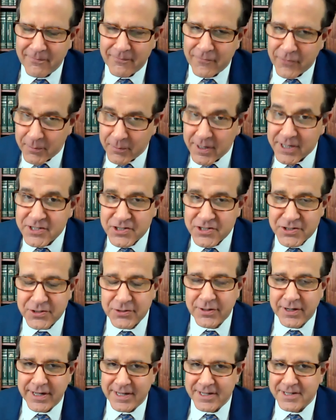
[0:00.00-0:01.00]
for my
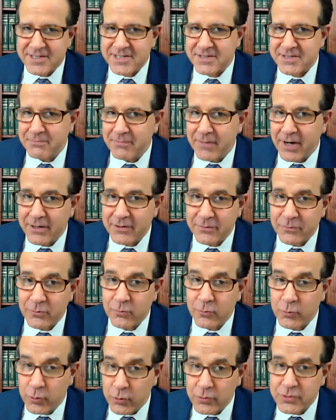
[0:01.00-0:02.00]
students, Model
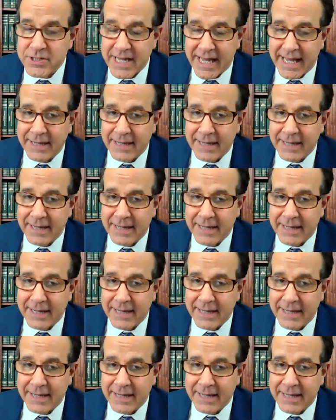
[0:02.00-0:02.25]
Rules